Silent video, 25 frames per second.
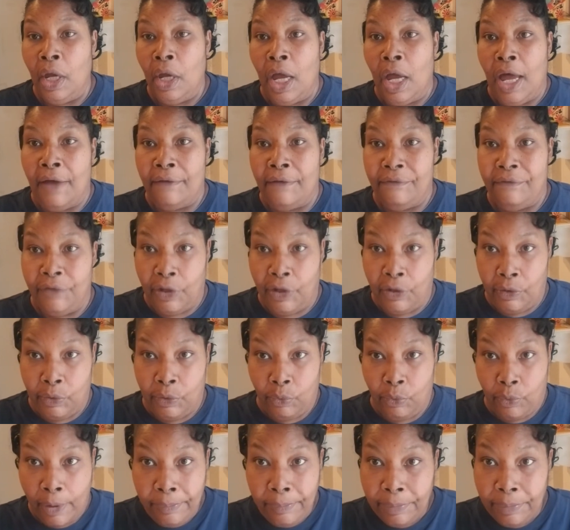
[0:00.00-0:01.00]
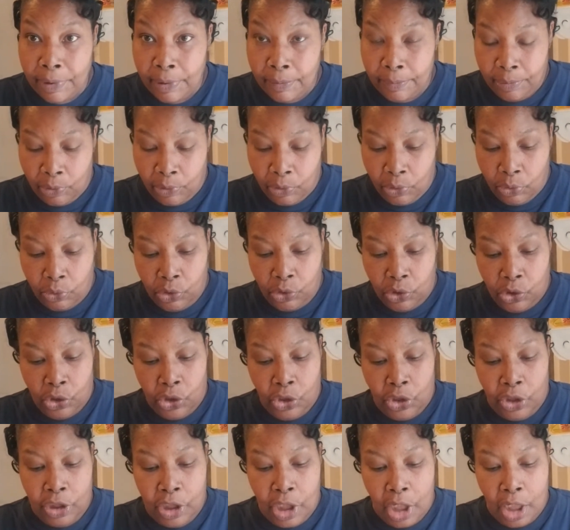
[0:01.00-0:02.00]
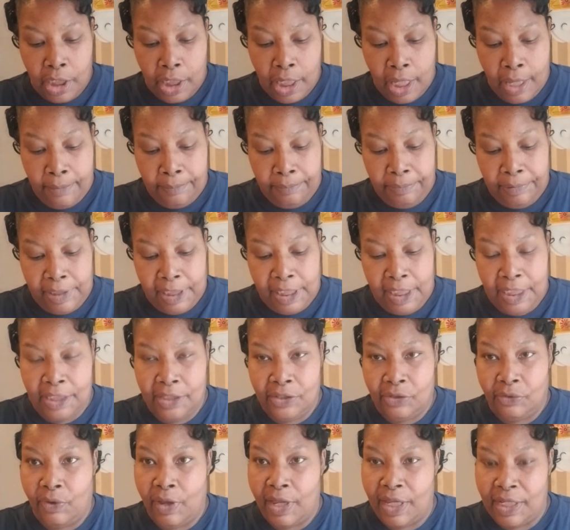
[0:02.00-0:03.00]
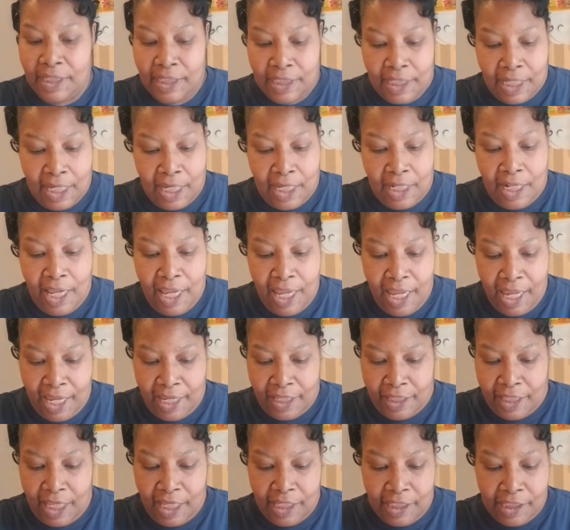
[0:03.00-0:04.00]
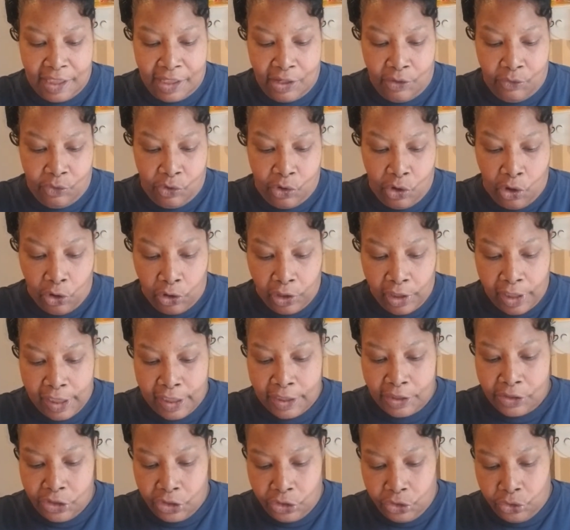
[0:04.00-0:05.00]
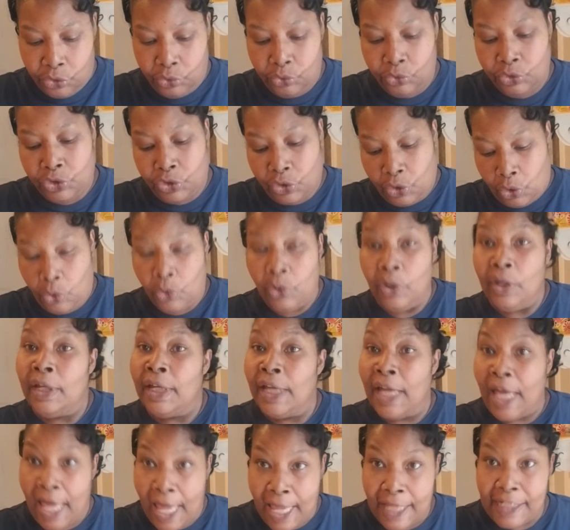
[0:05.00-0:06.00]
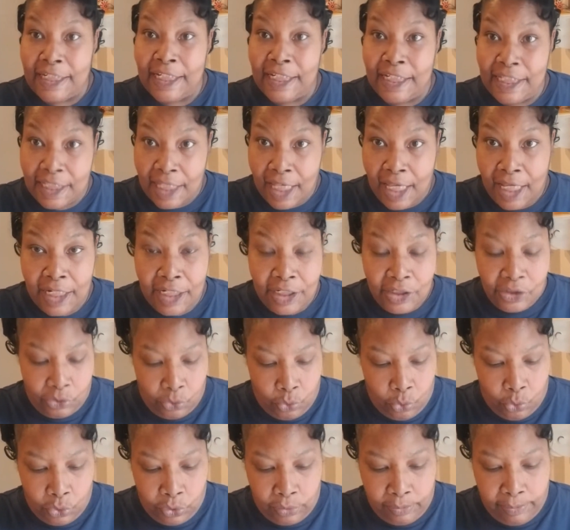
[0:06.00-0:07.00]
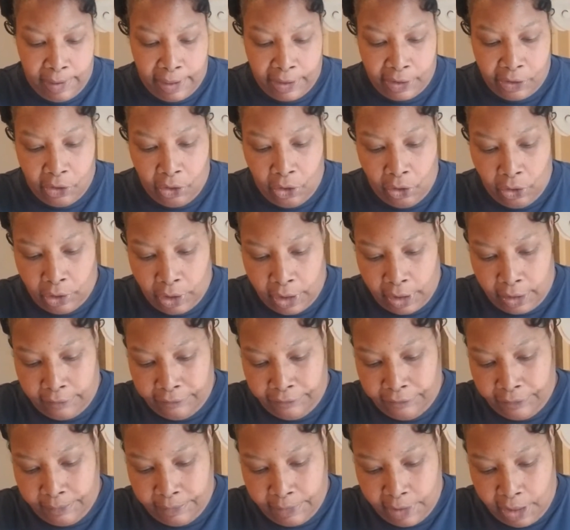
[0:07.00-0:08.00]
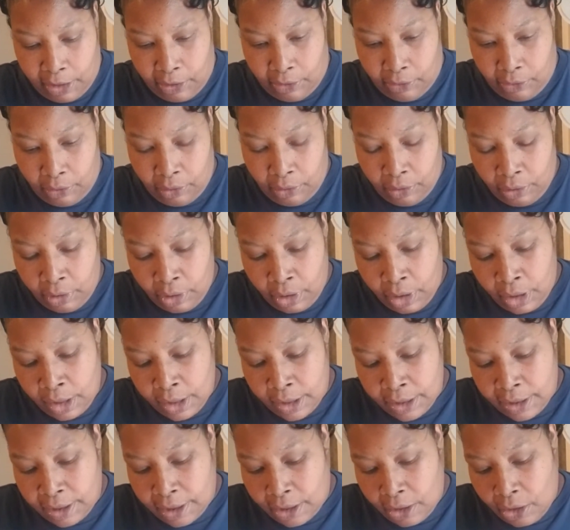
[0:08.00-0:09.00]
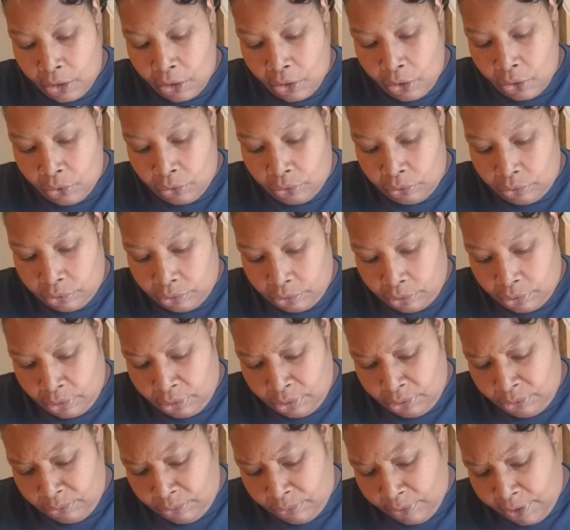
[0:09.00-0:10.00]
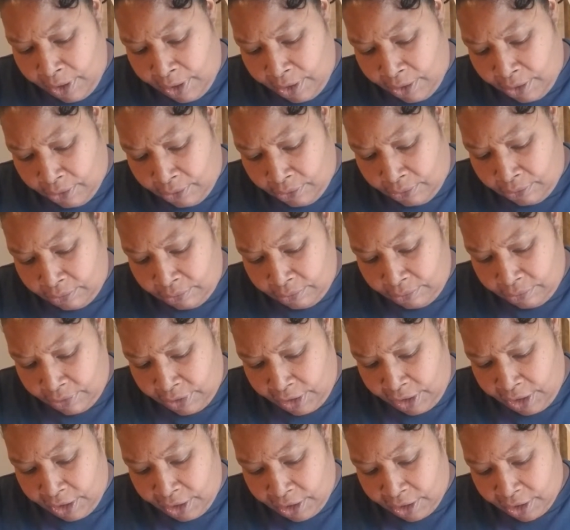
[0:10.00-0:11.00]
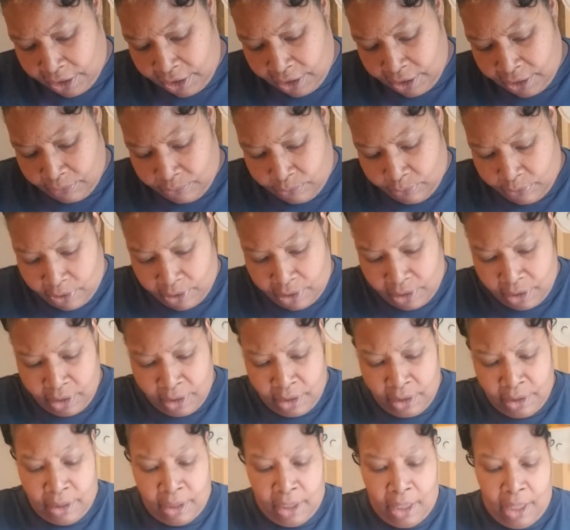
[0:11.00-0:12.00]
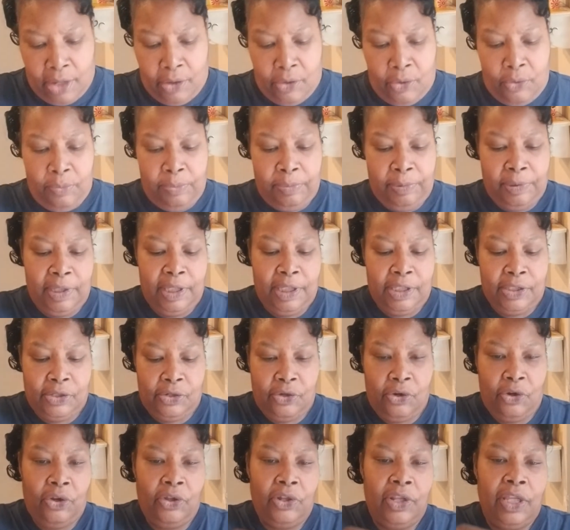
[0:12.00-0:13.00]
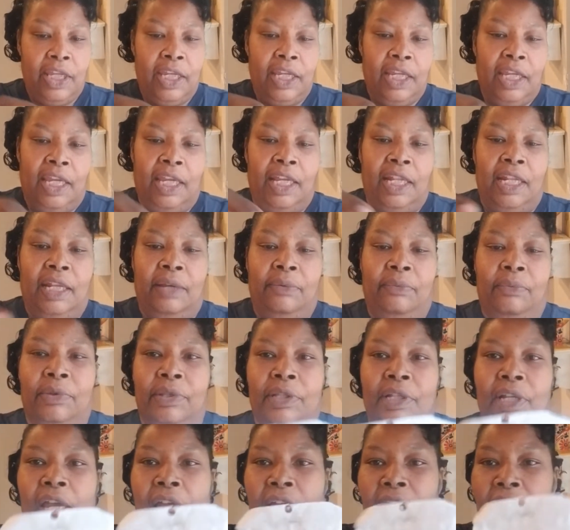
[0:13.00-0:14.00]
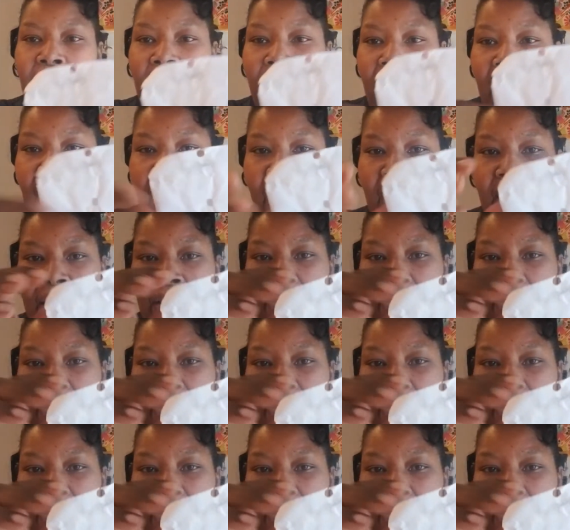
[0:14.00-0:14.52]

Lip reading: a very reputable, good company. So I said, hey, they sell garlic too. So I decided to order my garlic from there. So, oh wow, look at this one. I opened this garlic and it was kind of like,